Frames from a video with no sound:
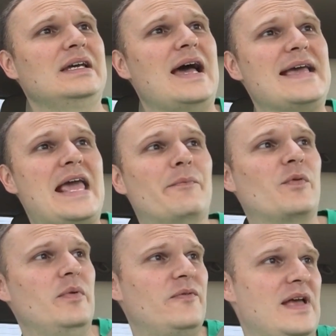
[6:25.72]
I came
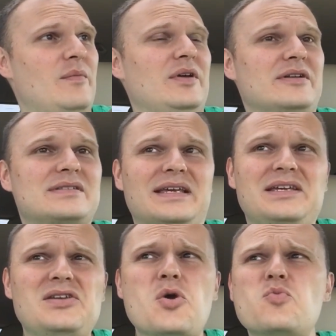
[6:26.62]
from a family that's like,
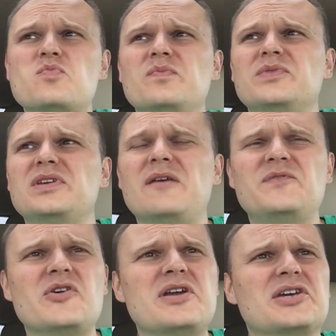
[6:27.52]
you don't,
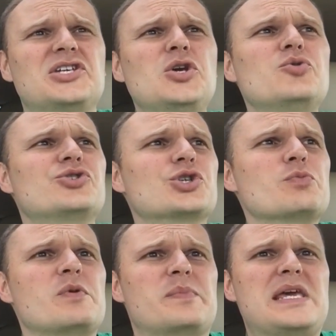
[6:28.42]
if you're in a huge
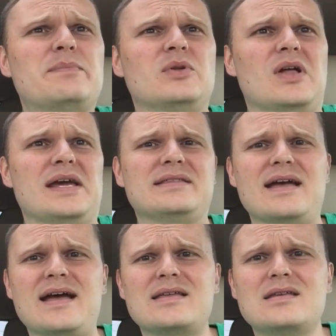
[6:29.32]
group of people like
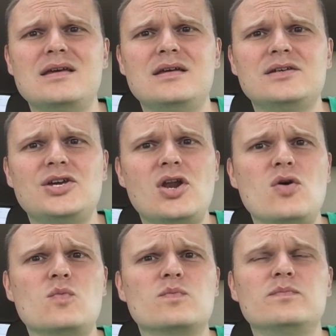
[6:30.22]
that, you
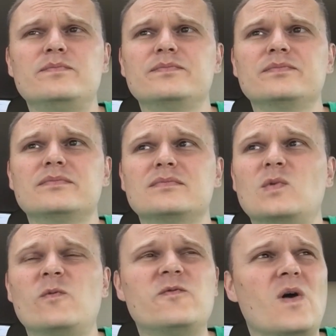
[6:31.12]
don't
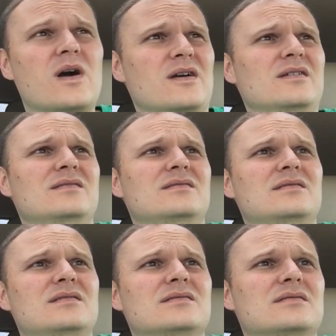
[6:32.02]
fart
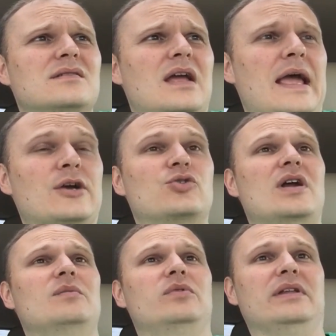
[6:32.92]

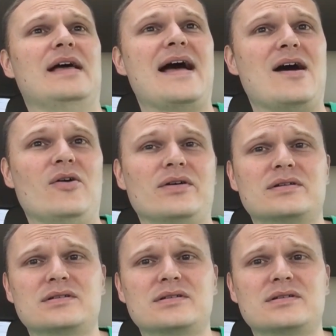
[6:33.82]
incredibly loud.